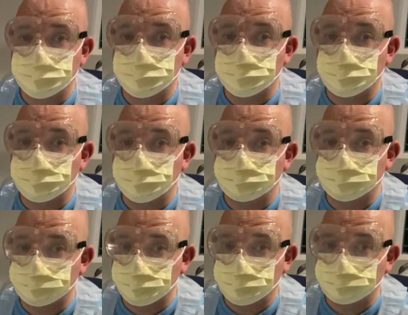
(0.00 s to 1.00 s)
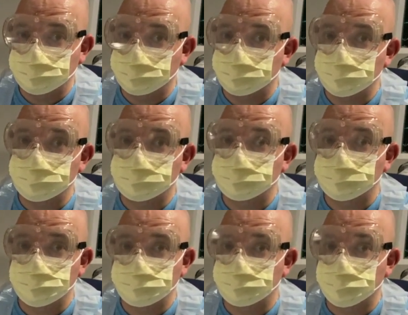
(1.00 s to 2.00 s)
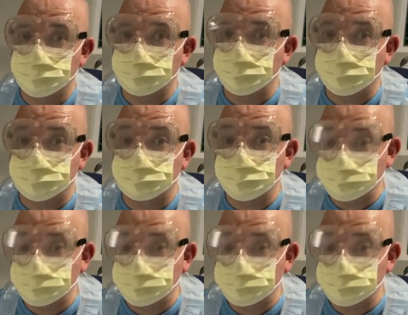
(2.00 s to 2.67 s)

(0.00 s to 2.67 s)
No real viscosity to this, and we're going to wait 30